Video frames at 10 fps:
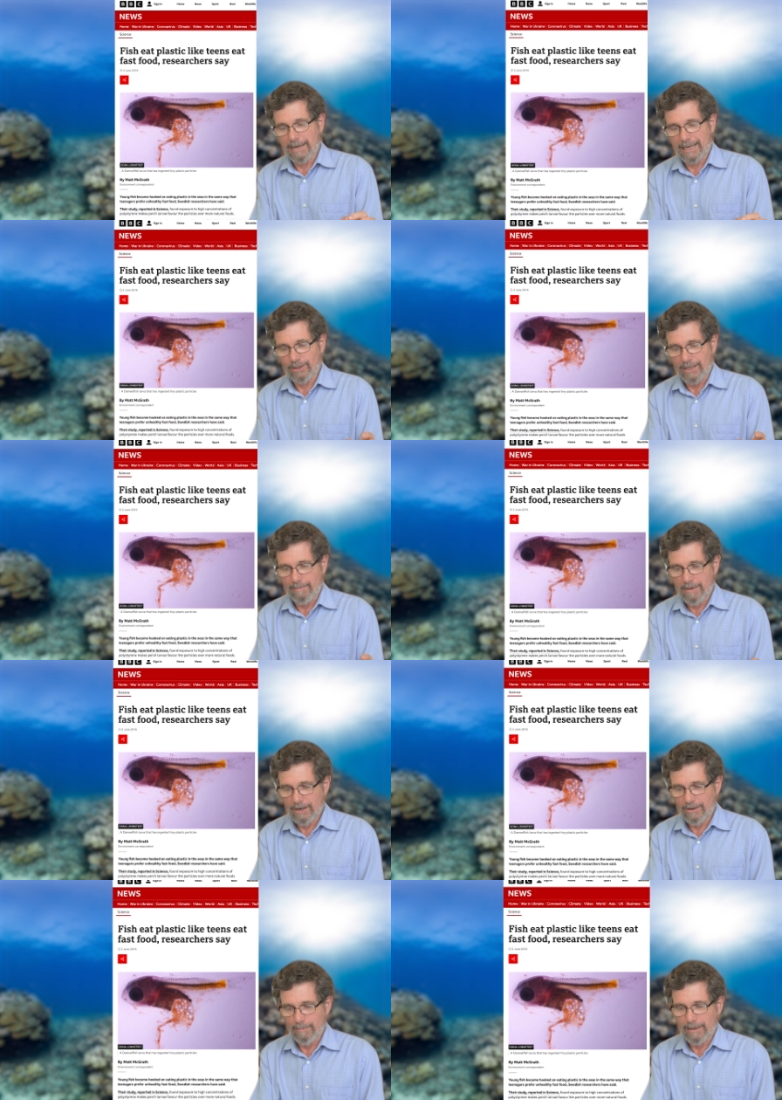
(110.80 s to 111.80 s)

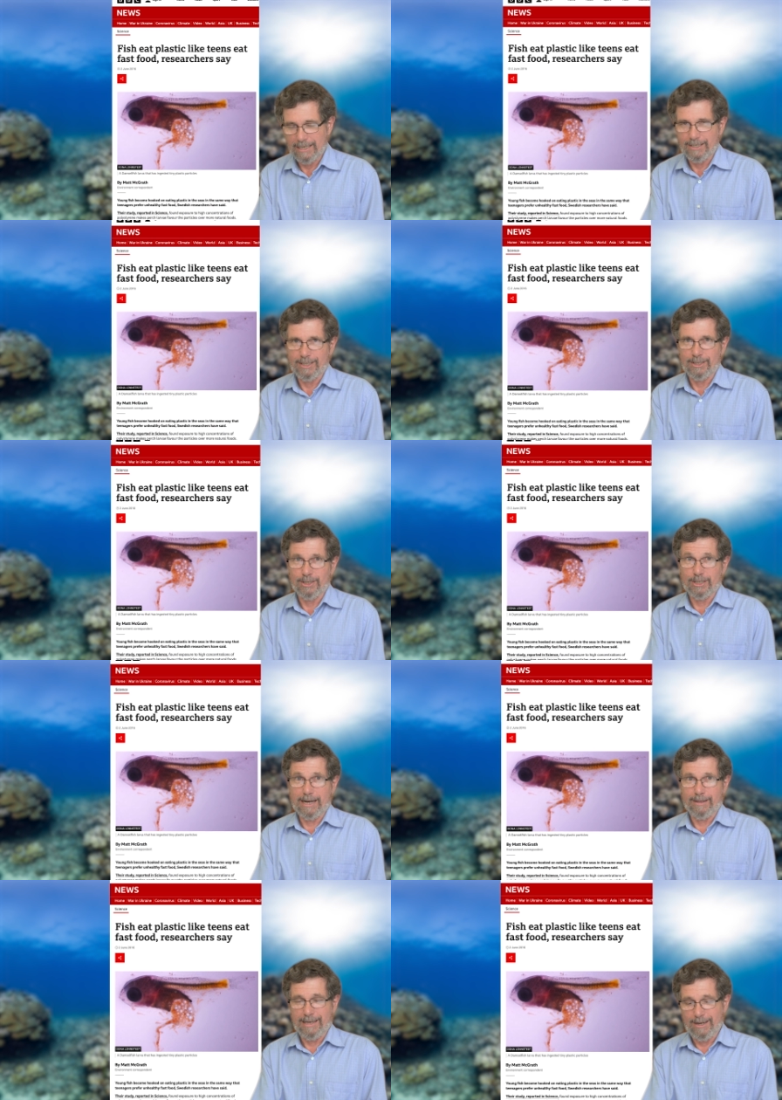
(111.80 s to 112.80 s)
microplastics
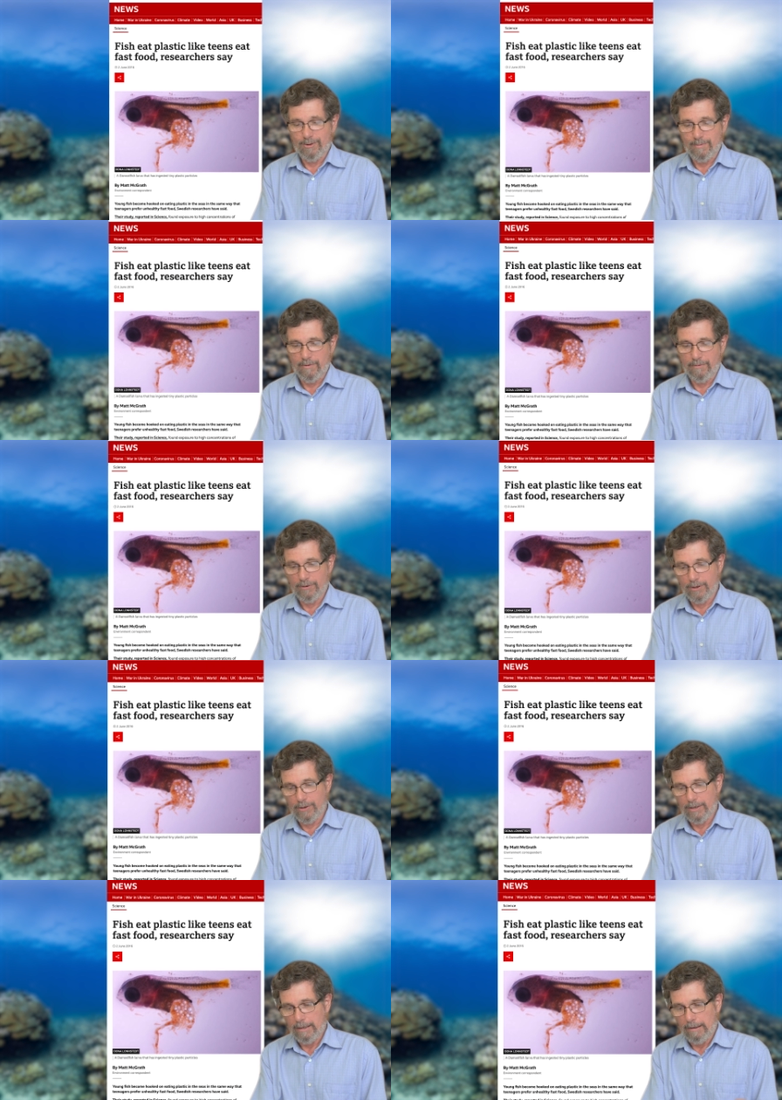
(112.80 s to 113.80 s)
instead of their normal
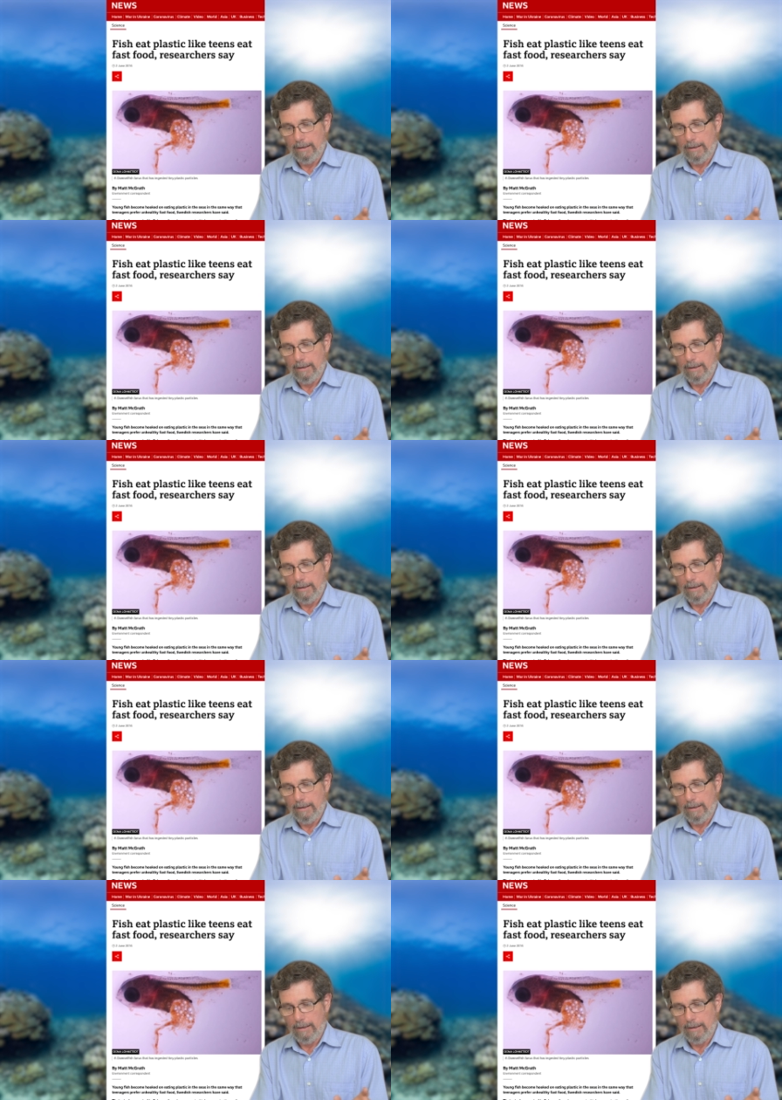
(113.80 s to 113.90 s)
food,